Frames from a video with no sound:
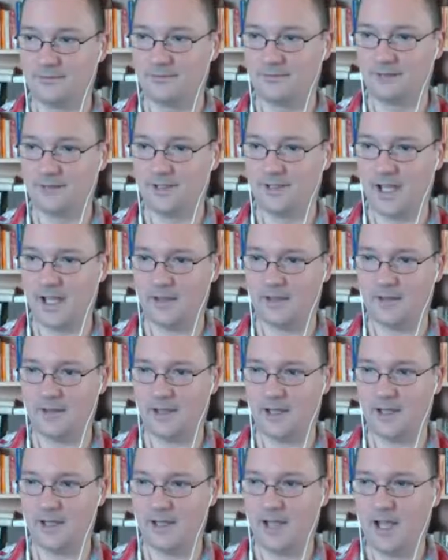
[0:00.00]
yeah,
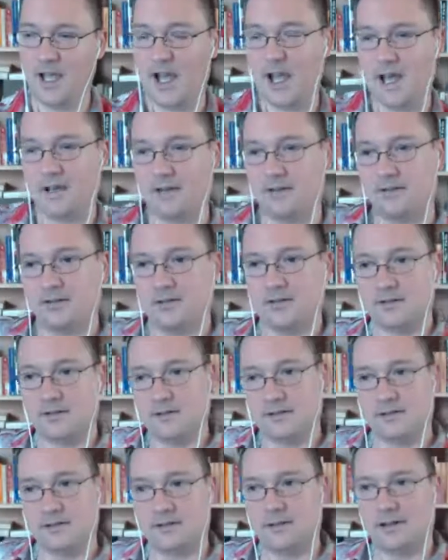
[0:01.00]

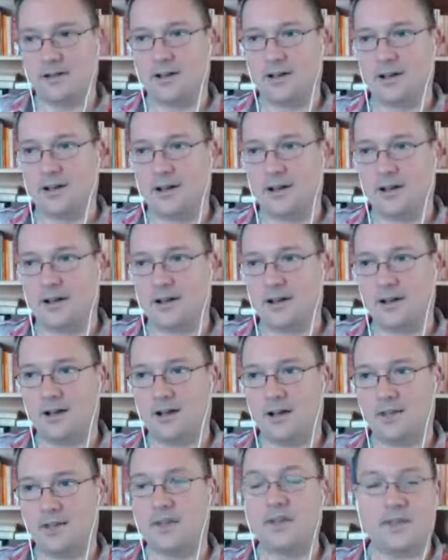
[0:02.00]

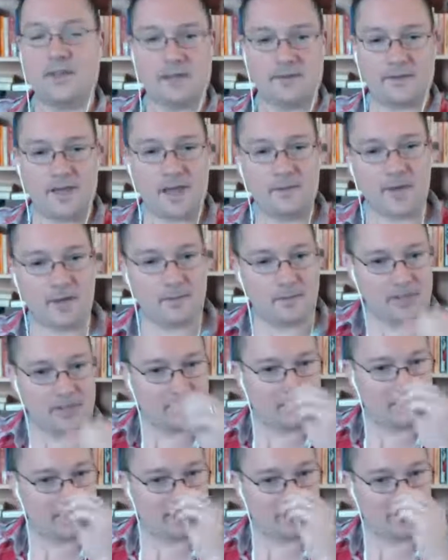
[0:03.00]
I think that might be a
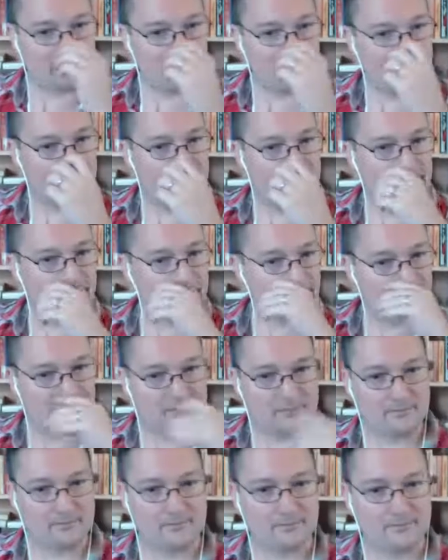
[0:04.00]
thing that
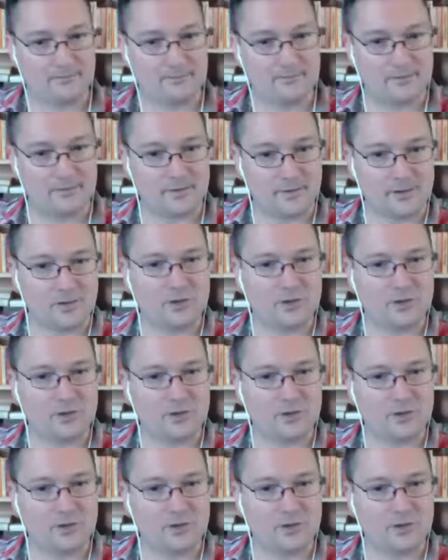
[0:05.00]
do